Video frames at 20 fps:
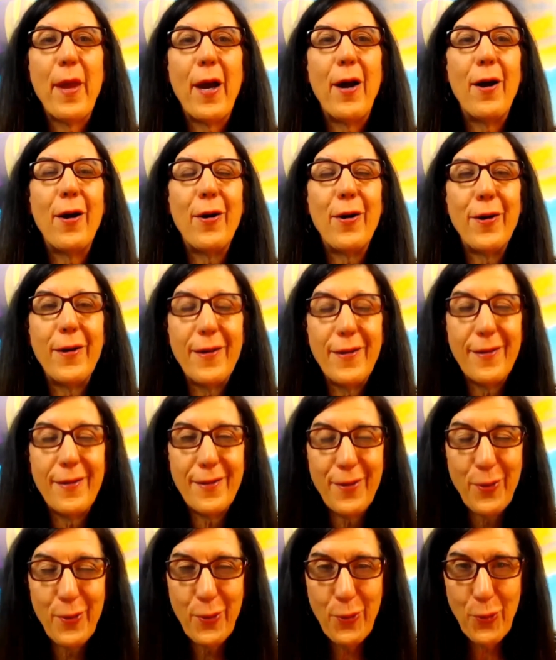are
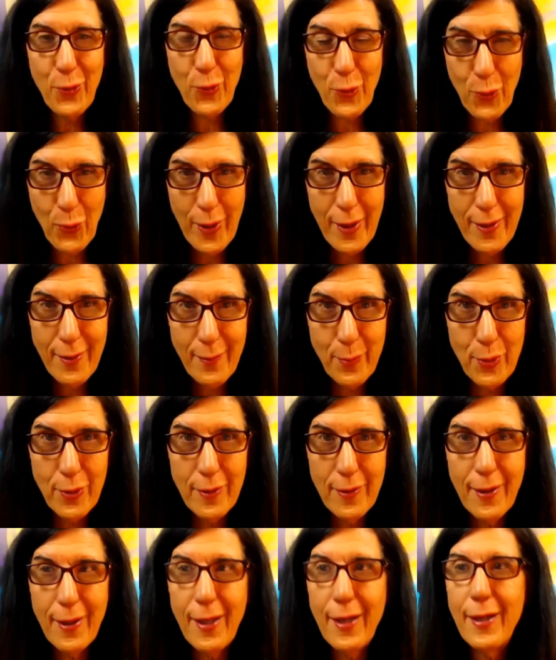
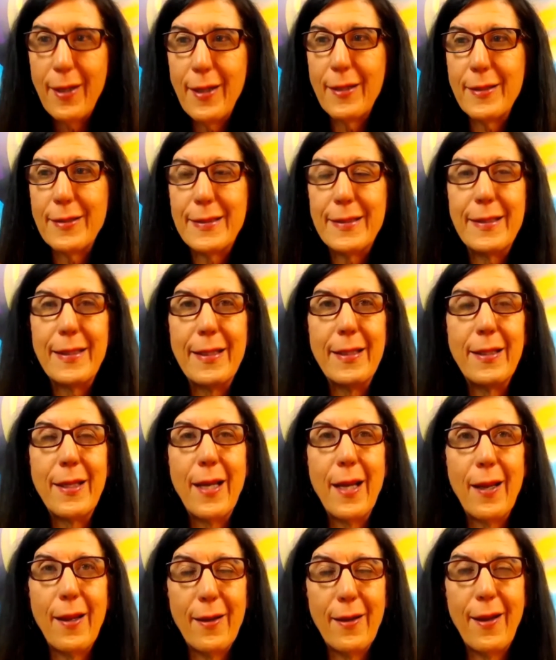incredible, and it's
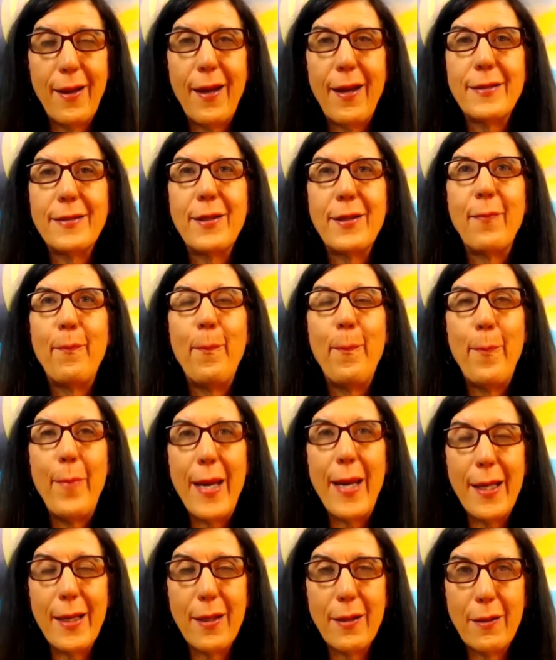not as a
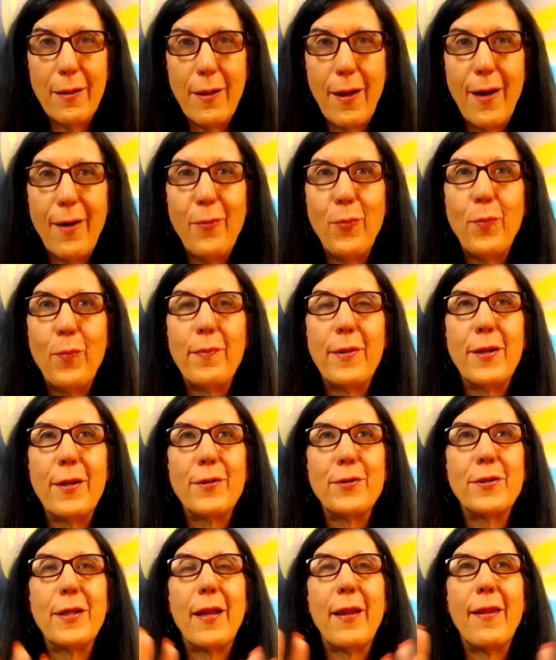male. I
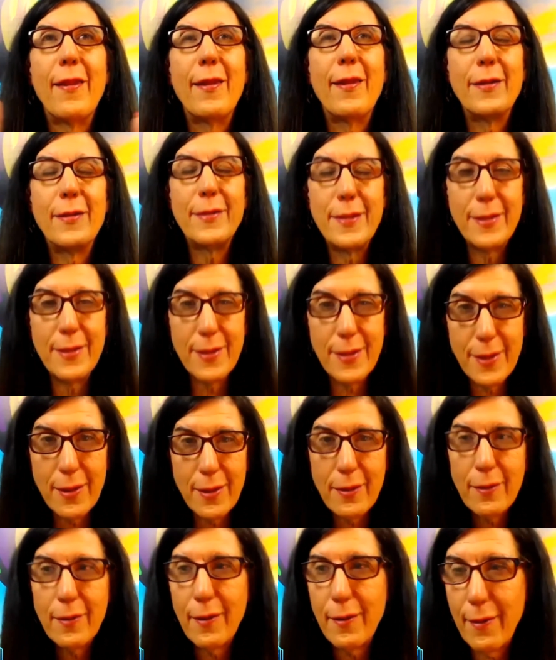there's a
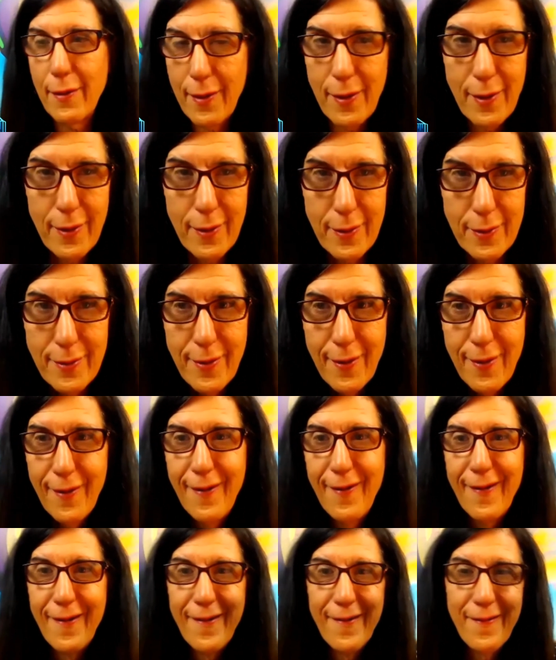zillion things
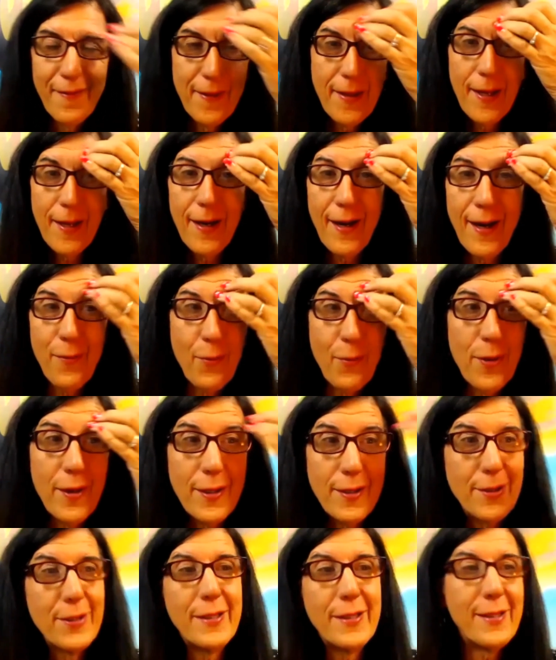that I
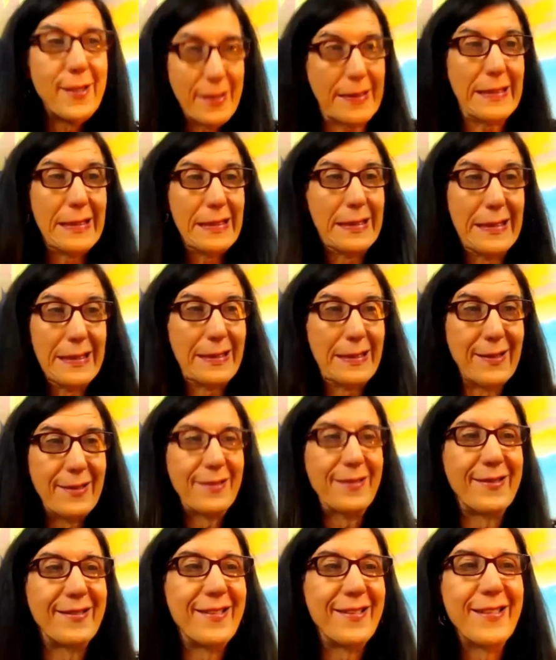want to just.
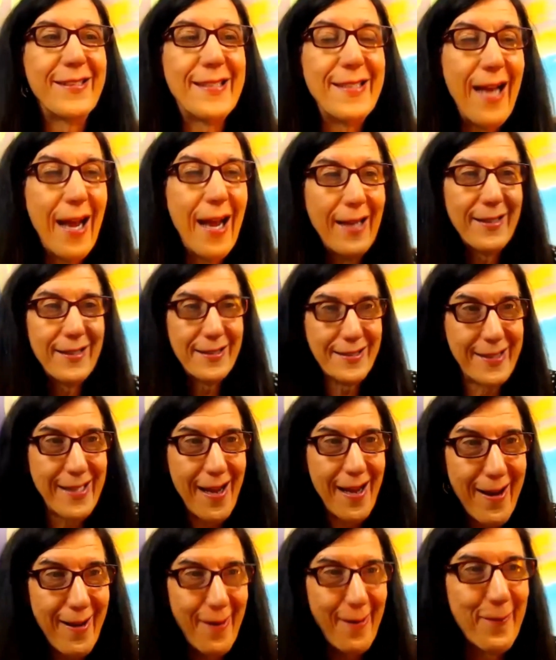It's not the
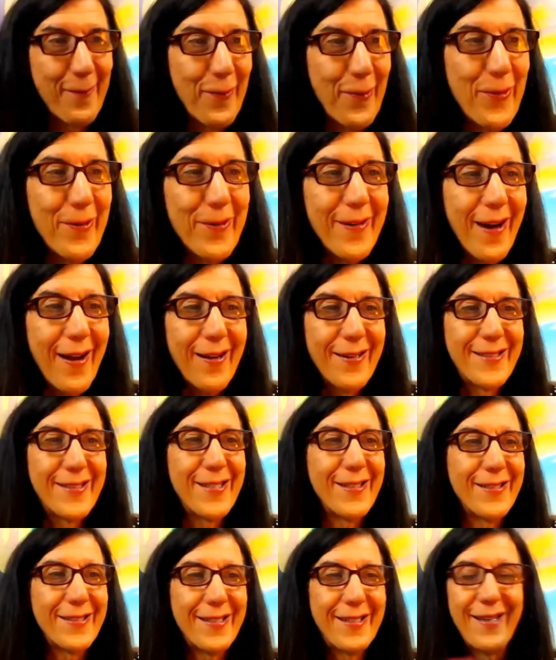same. We're not
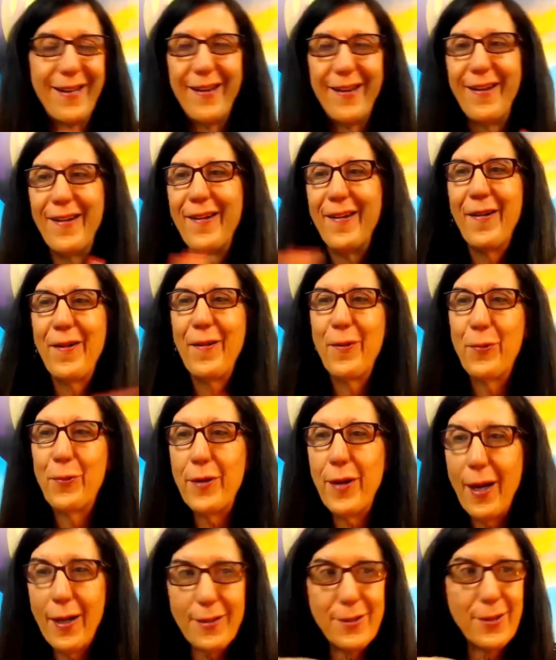just we're
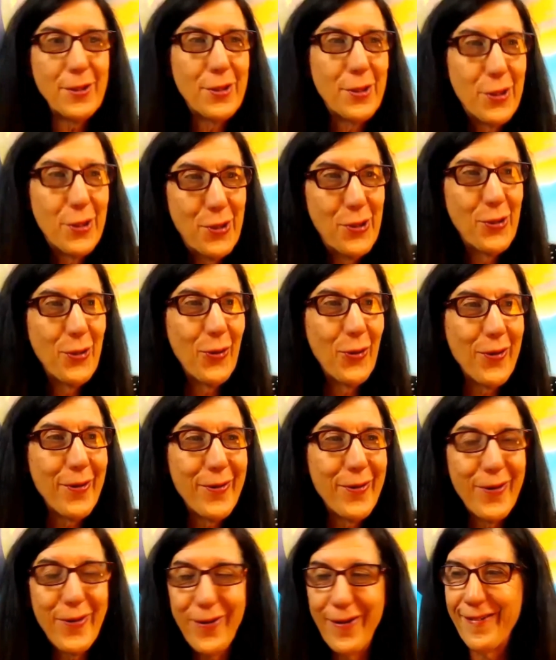not just
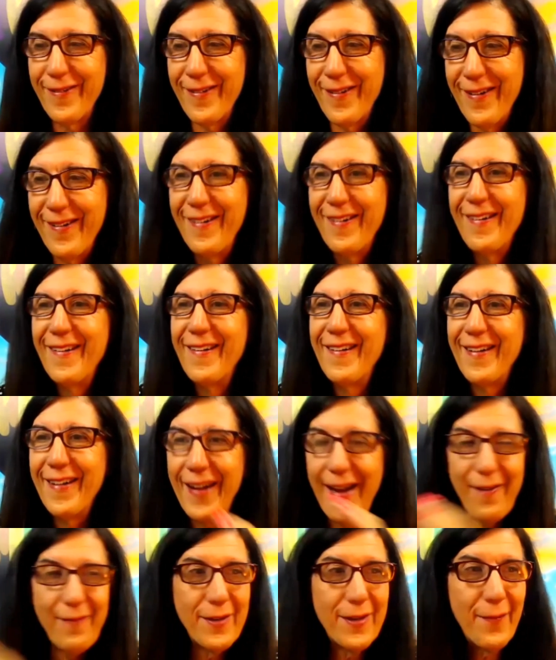shorter
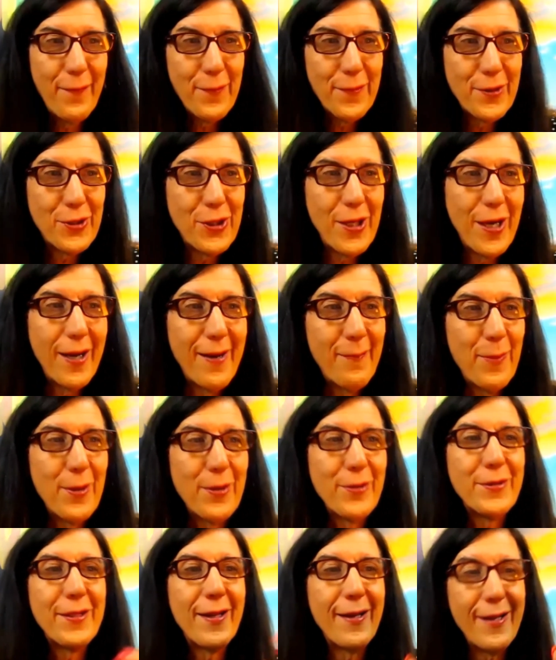and have a different shape.
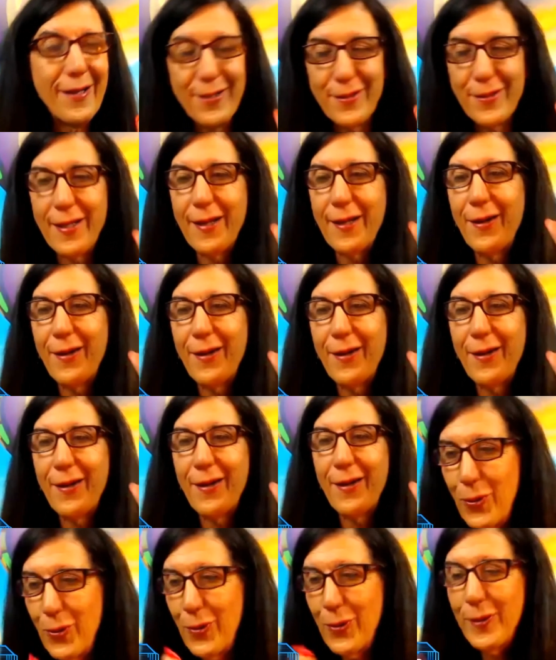There's a, there's like a
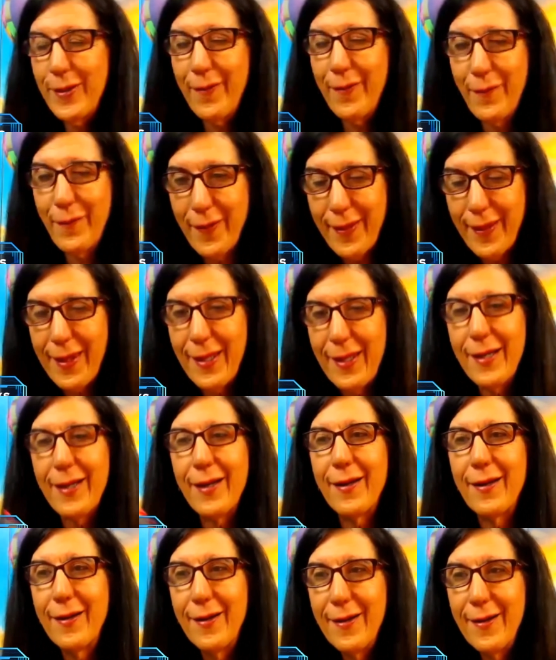whole different
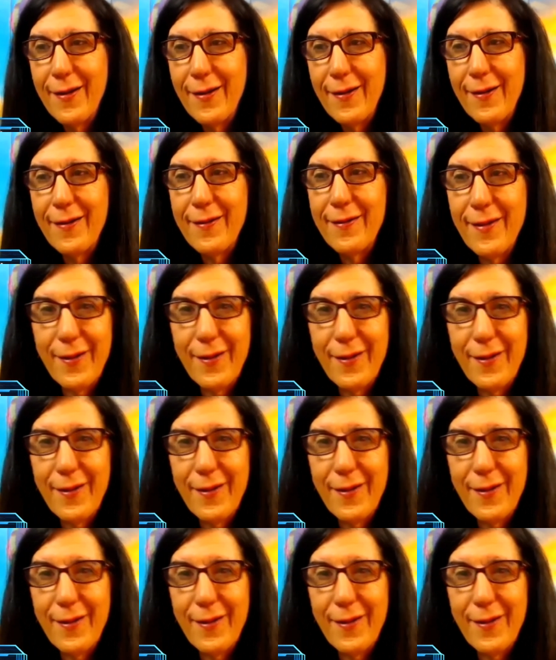thing that